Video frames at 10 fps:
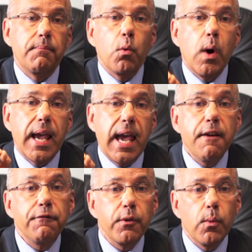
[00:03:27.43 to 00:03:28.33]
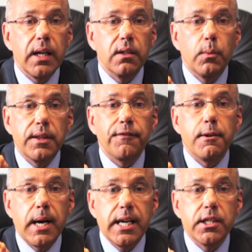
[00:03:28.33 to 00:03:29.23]
why everyone with
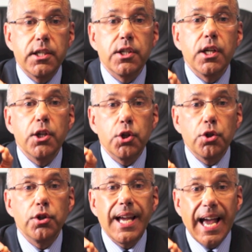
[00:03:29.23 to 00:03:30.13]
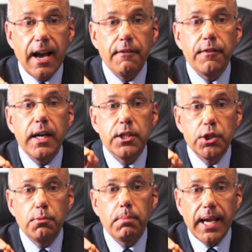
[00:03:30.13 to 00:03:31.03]
phlebitis should have a
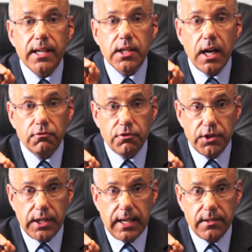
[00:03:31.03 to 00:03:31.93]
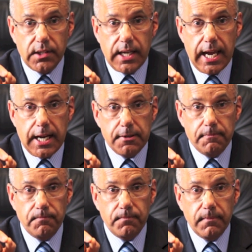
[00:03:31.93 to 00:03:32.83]
duplex ultrasound scan.
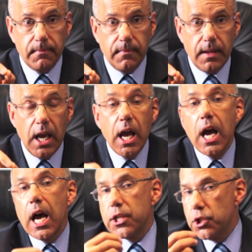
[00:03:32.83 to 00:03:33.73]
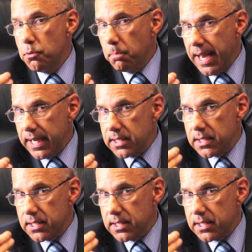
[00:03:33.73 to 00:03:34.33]
A duplex